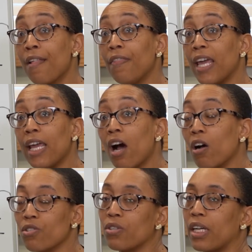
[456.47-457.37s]
they
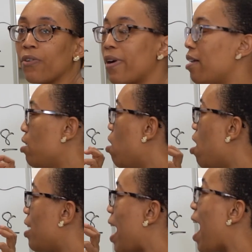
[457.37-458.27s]
also get graded
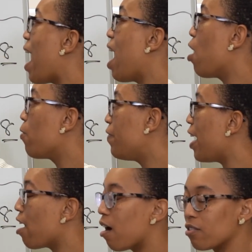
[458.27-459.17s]
on how
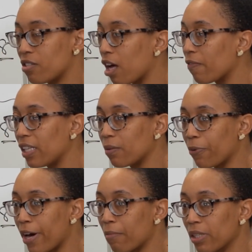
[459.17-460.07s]
they are solving the
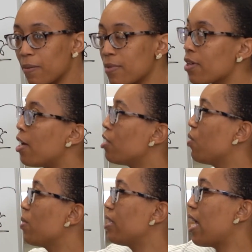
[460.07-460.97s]
problems.
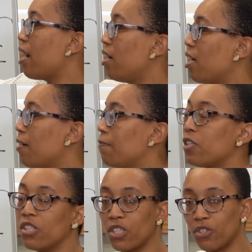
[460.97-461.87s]
So it's not enough
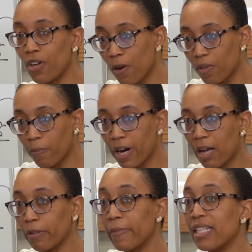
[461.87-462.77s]
to just know the
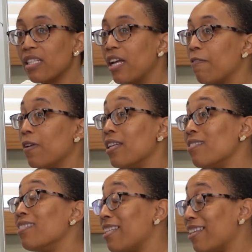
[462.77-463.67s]
problem, it's enough,
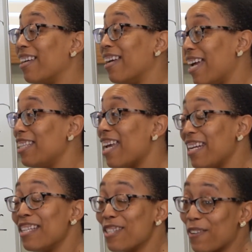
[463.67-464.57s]
they
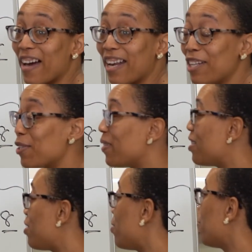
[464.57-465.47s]
need to know how to do
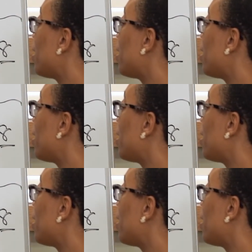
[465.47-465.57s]
it too.